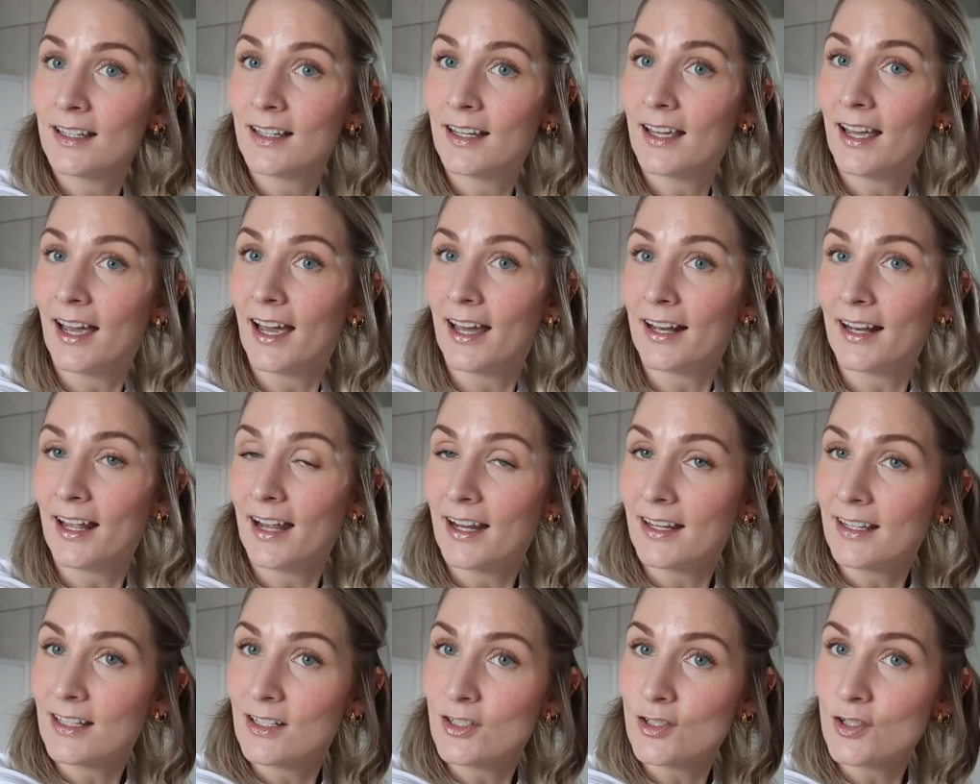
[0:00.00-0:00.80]
And
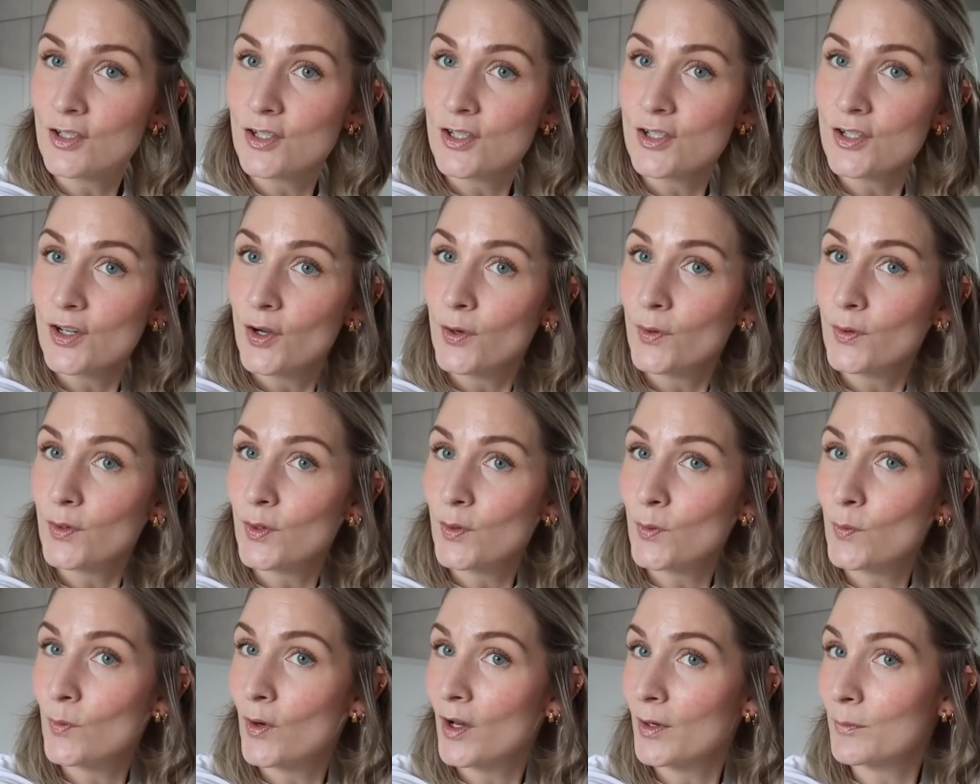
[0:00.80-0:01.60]
I can just show
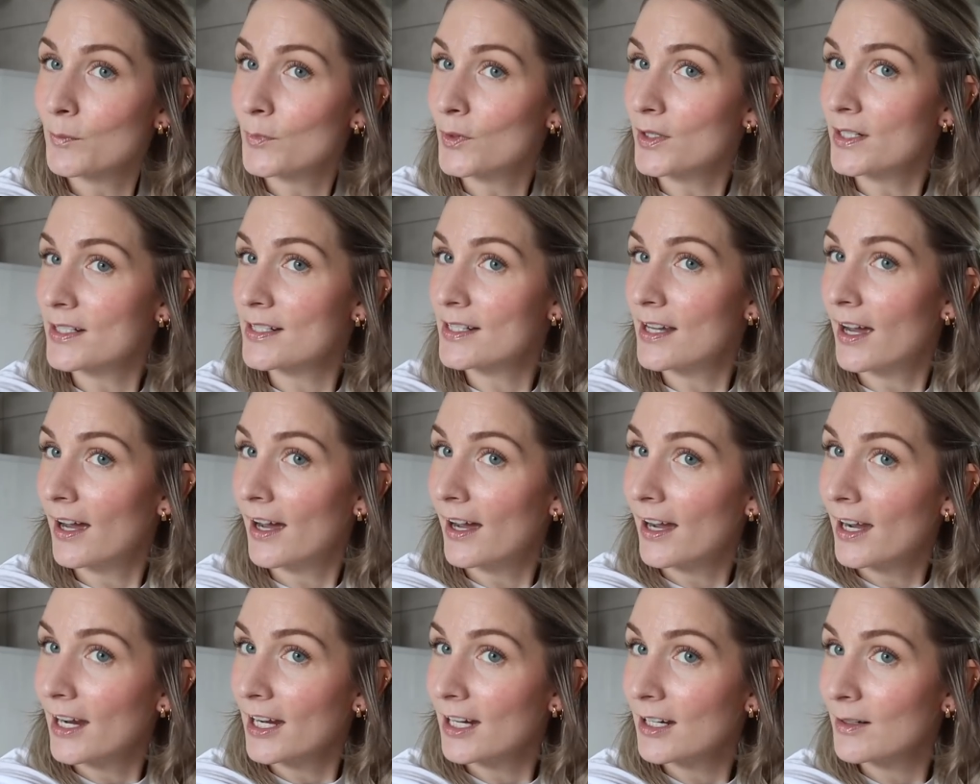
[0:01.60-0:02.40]
you one more
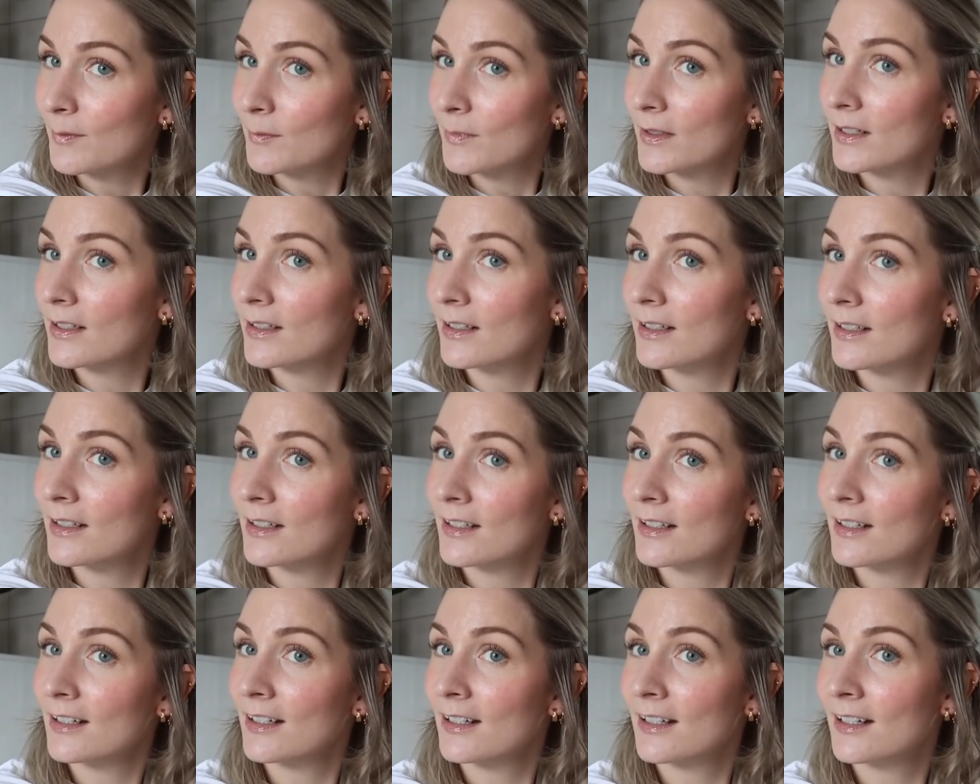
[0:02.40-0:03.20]
time.
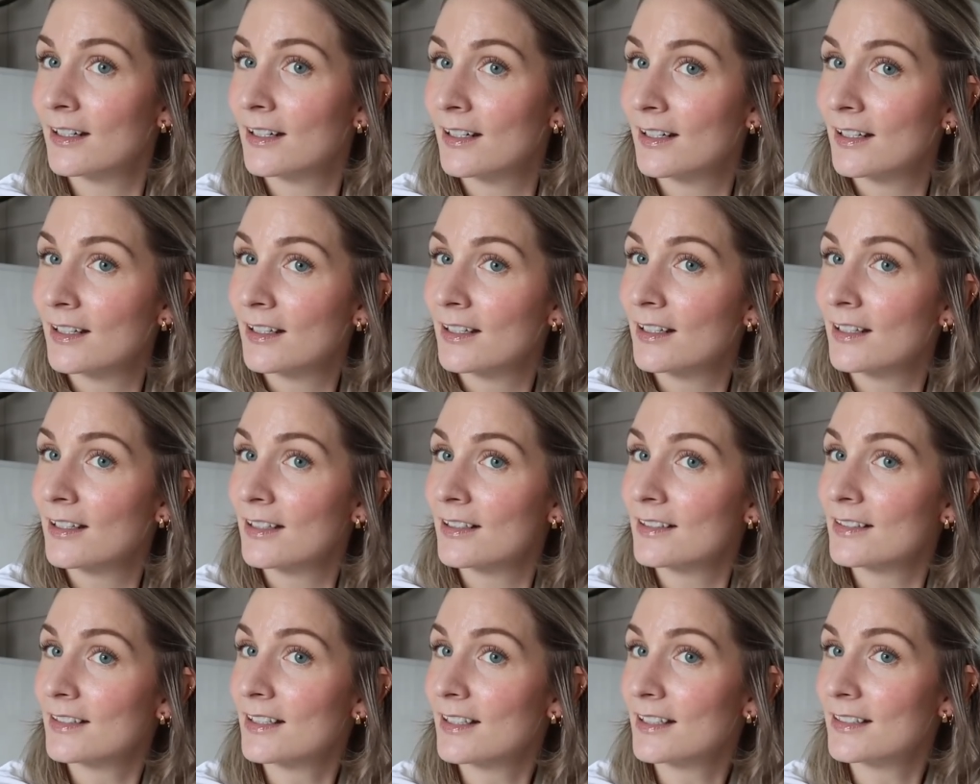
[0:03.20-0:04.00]

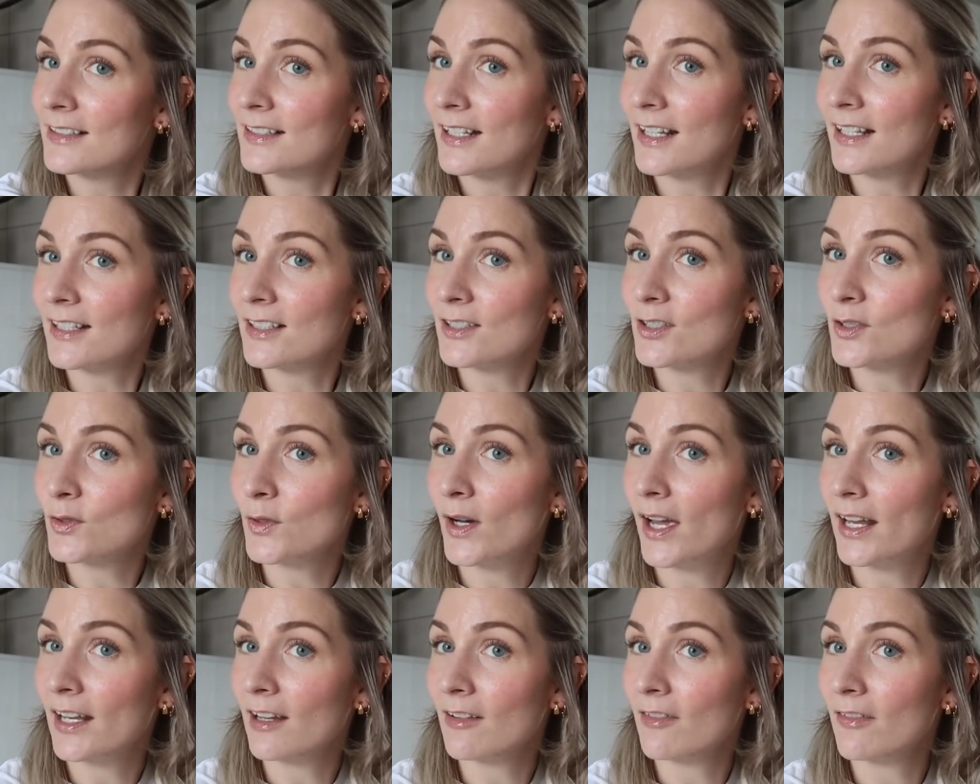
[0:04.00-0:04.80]
I take a
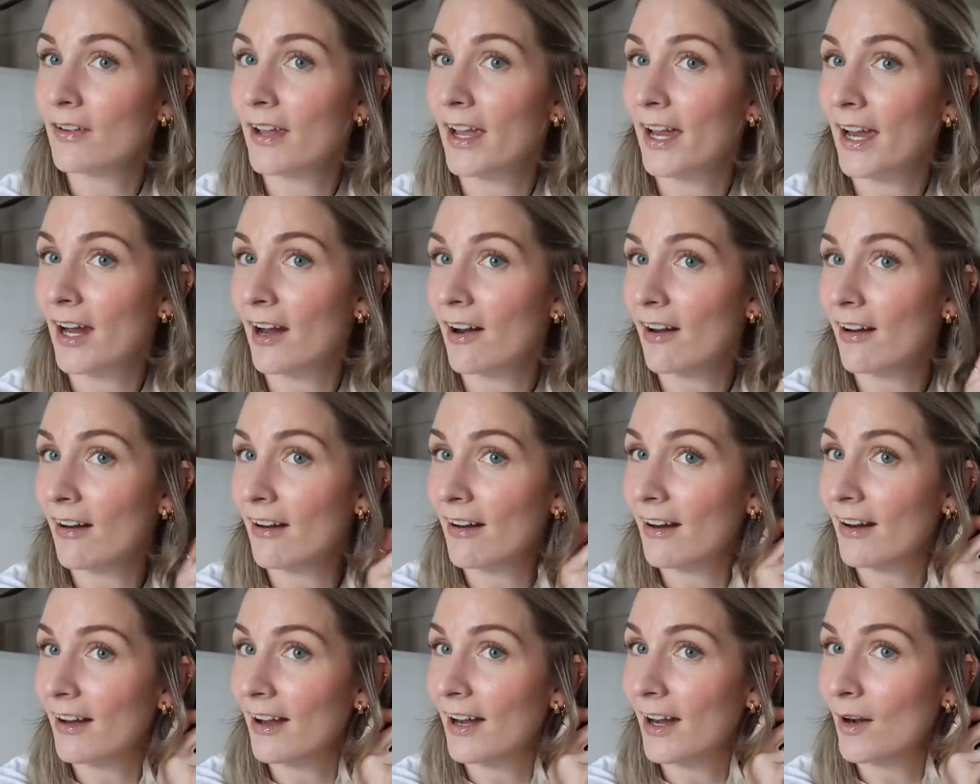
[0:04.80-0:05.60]
strand of
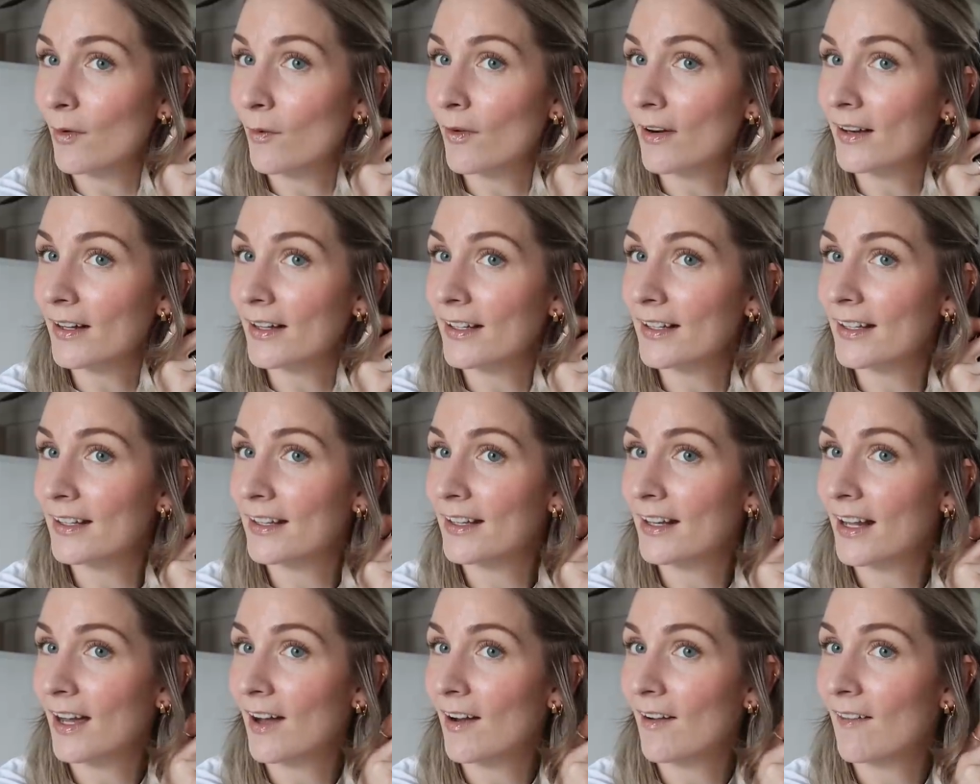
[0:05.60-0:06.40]
hair, I run it
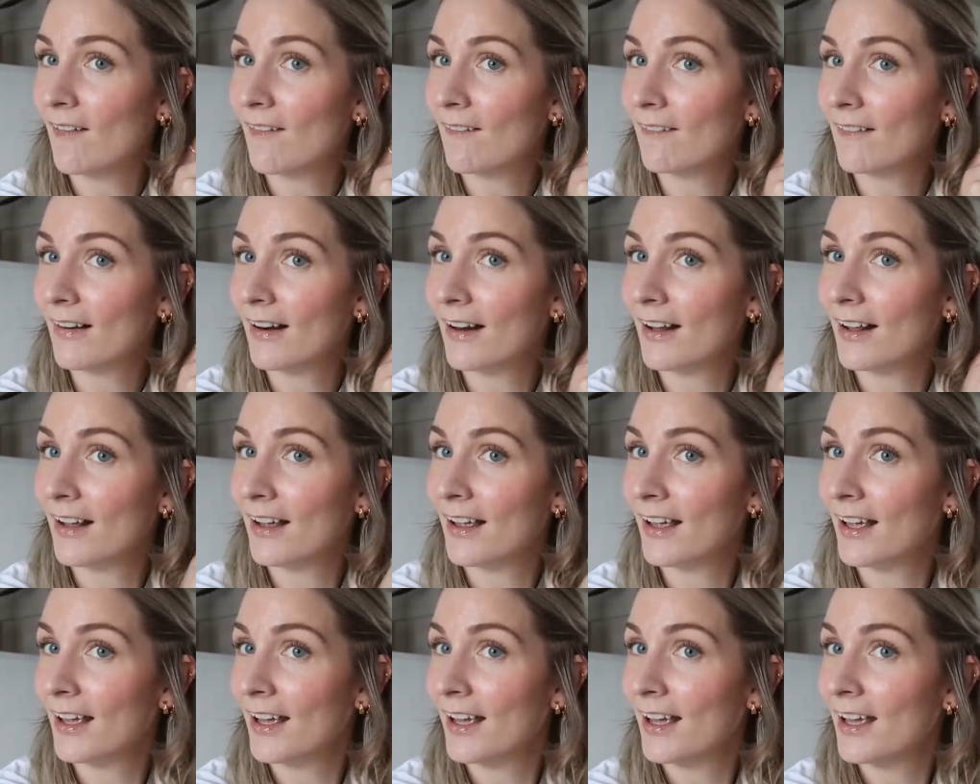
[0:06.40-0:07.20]
down,
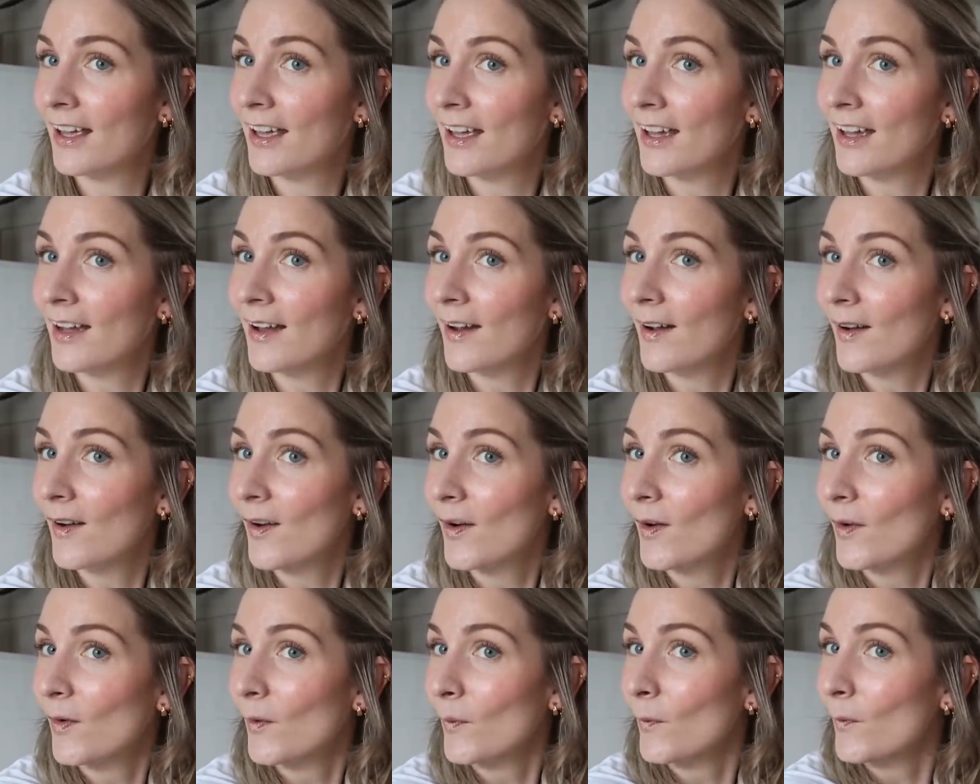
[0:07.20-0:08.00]

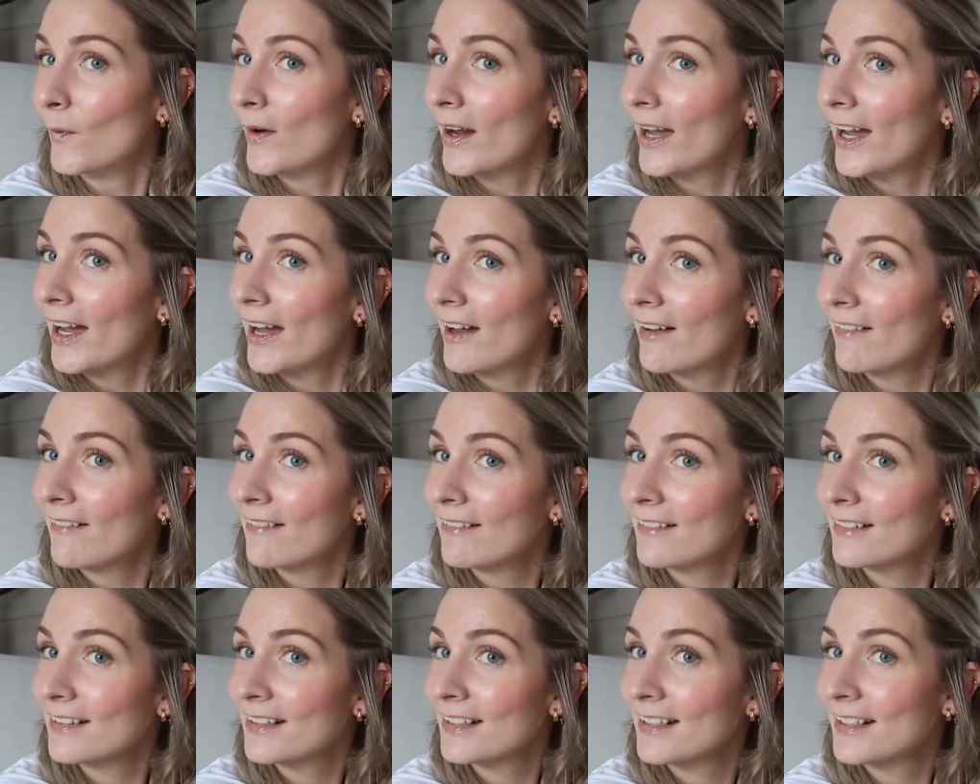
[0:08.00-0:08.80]

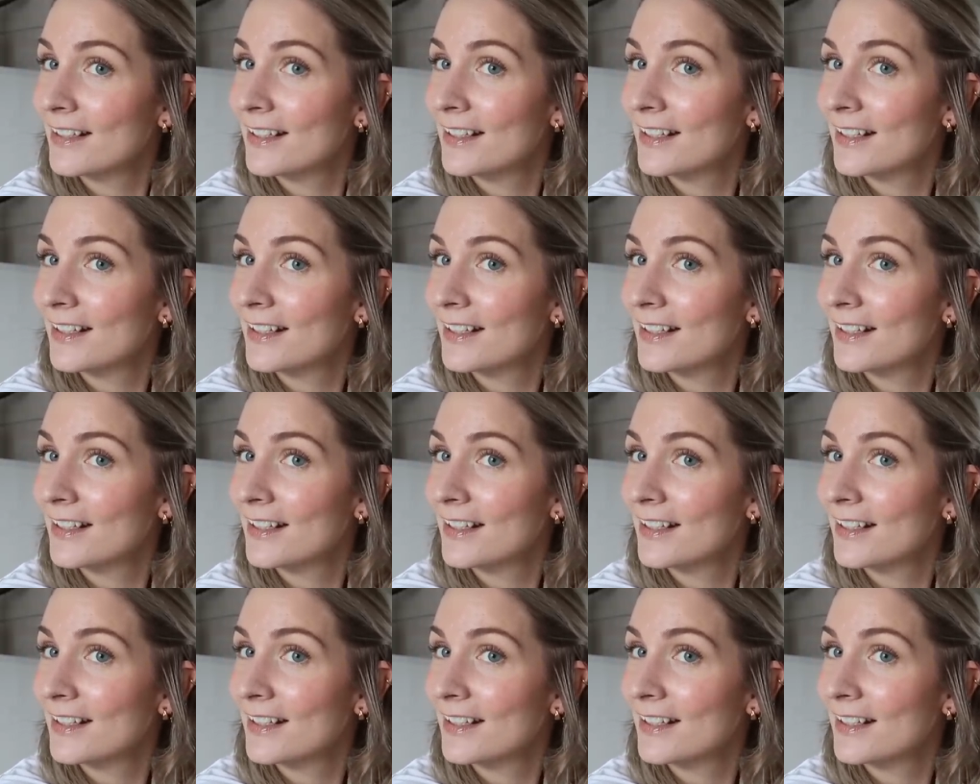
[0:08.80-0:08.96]
around,